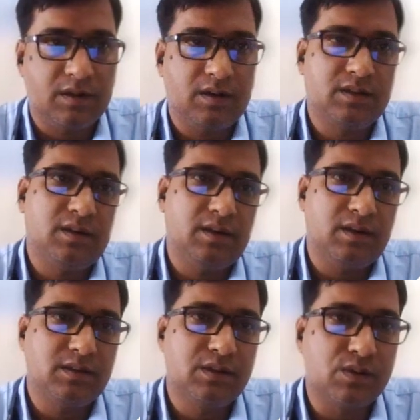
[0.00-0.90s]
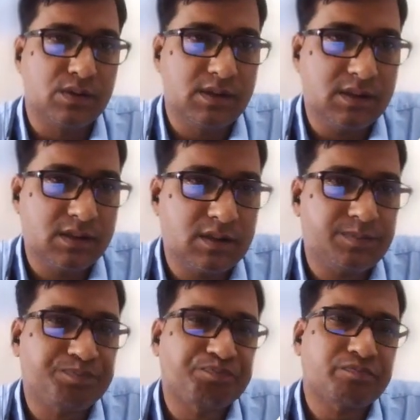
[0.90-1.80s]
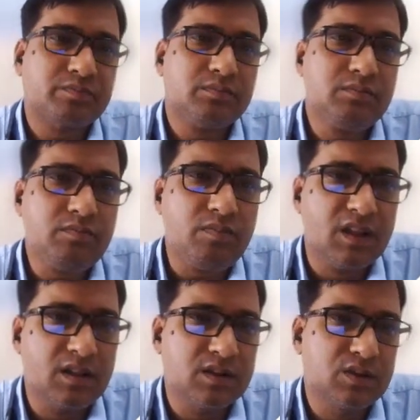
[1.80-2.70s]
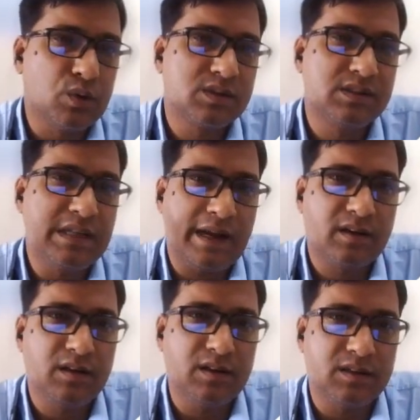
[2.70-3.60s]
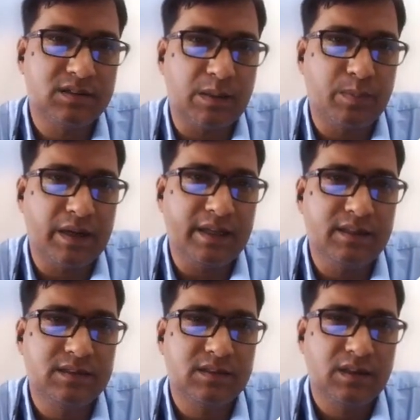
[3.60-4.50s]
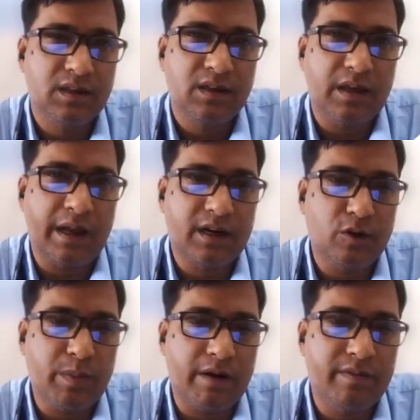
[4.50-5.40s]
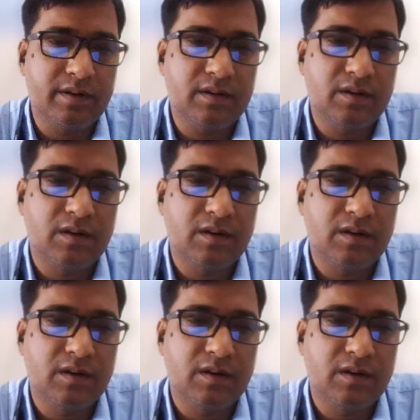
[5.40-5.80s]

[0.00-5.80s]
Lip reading: The energy sources, the source that supplies active power